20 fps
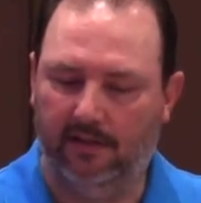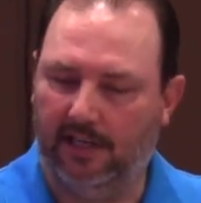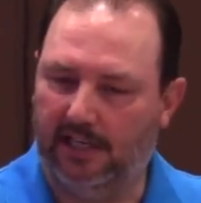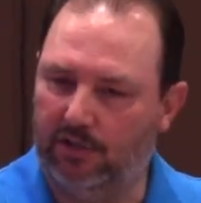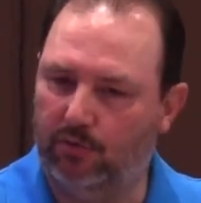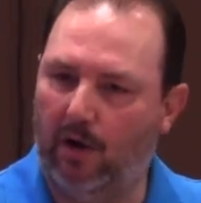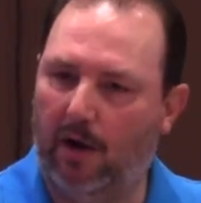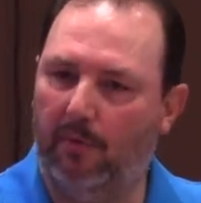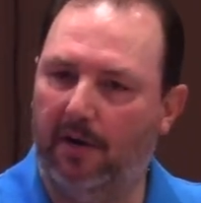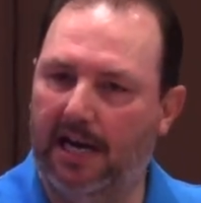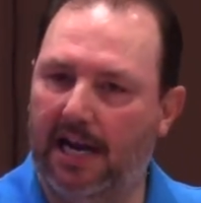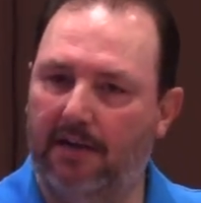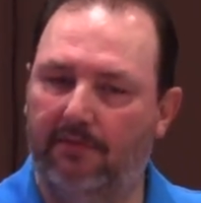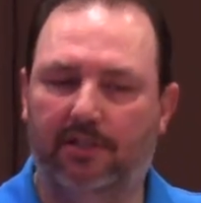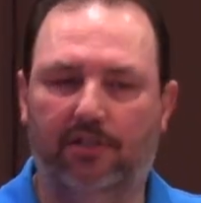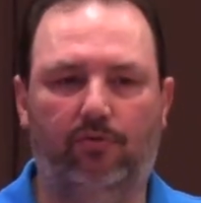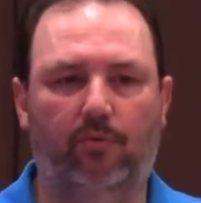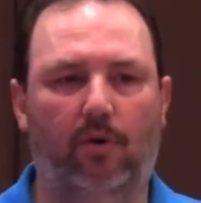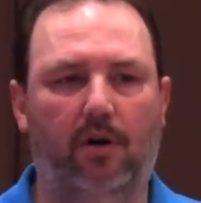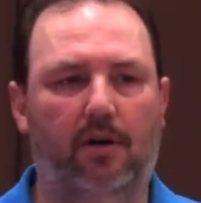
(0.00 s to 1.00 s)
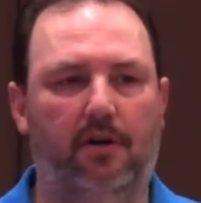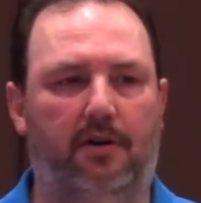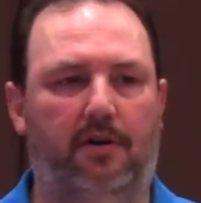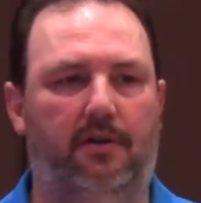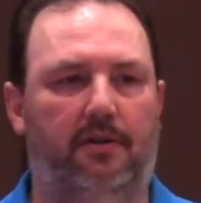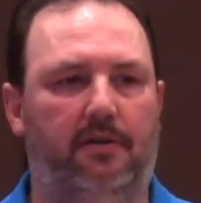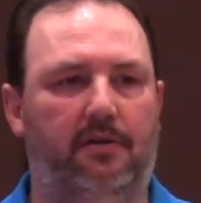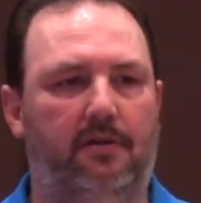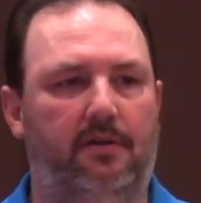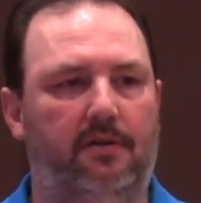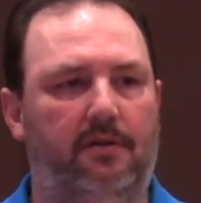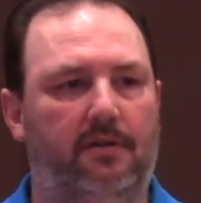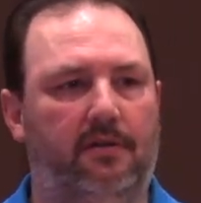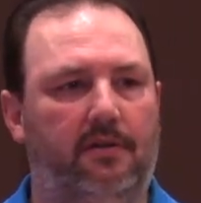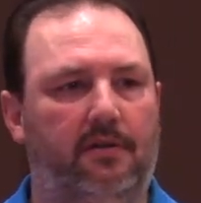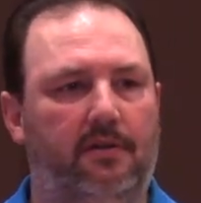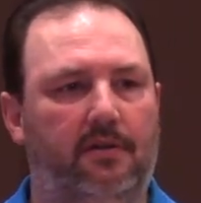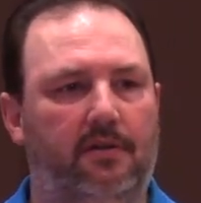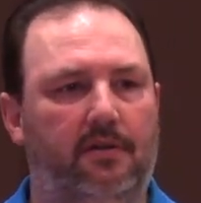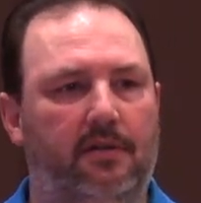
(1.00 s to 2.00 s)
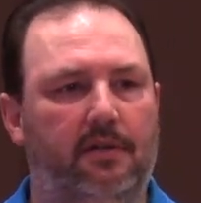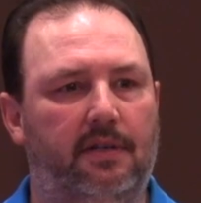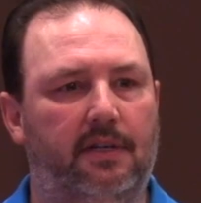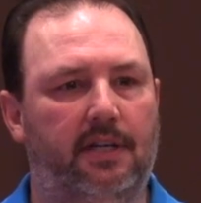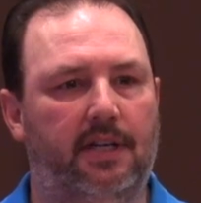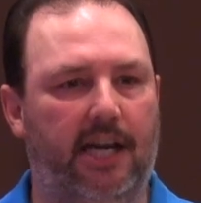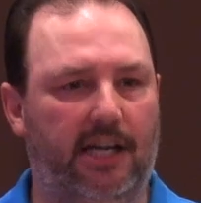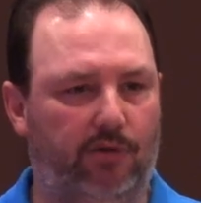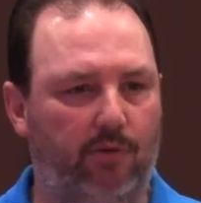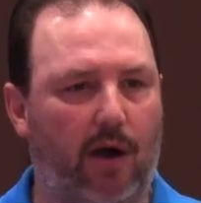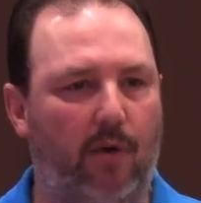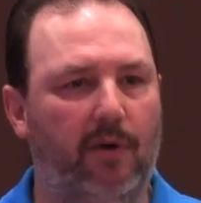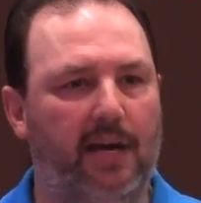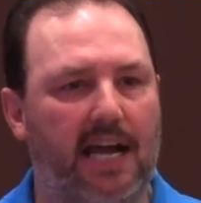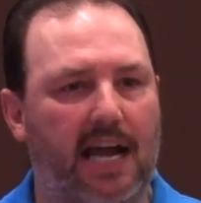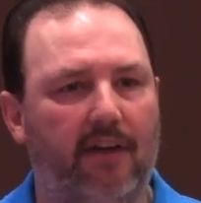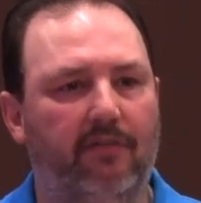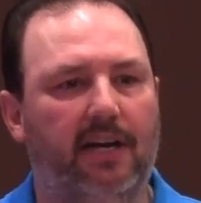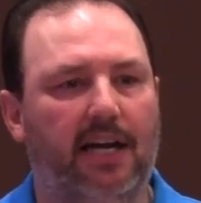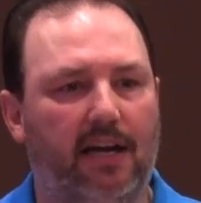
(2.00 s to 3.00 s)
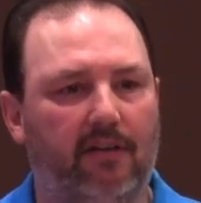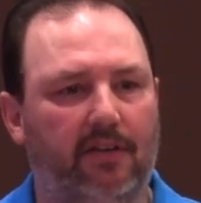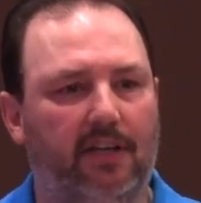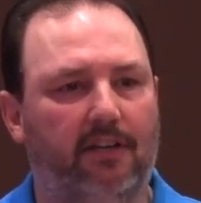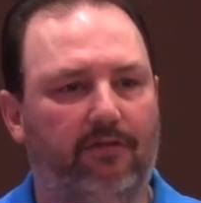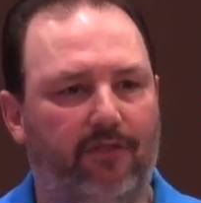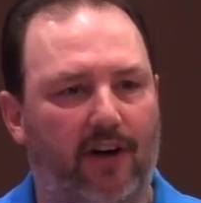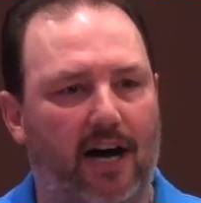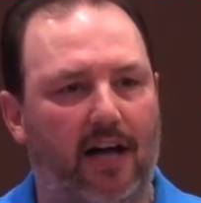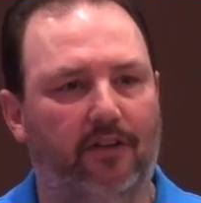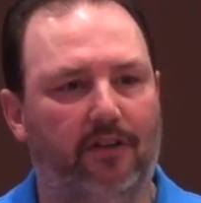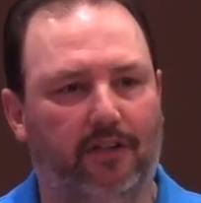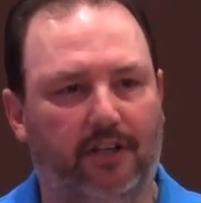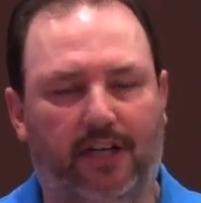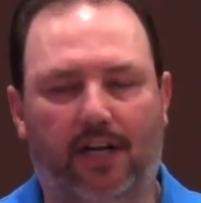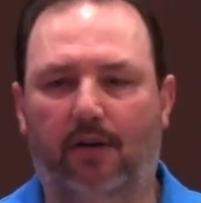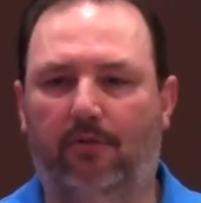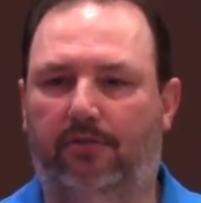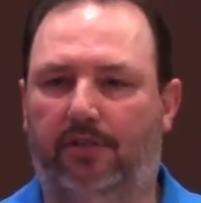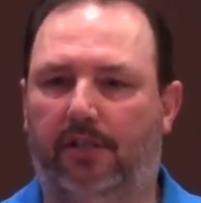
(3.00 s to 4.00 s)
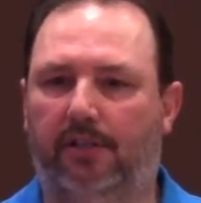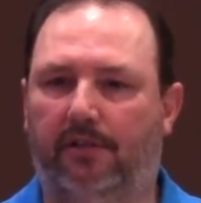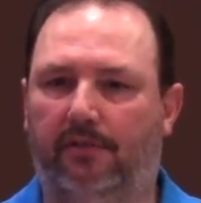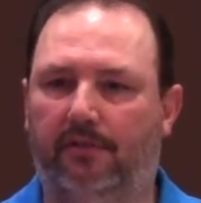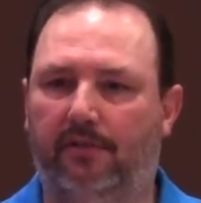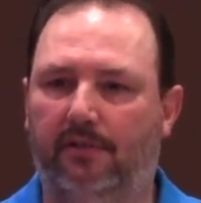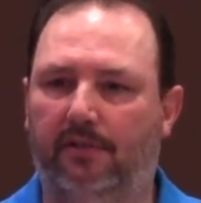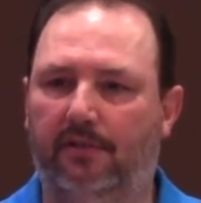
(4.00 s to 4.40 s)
That's why we have this word. That's why we have a heavenly Father to go to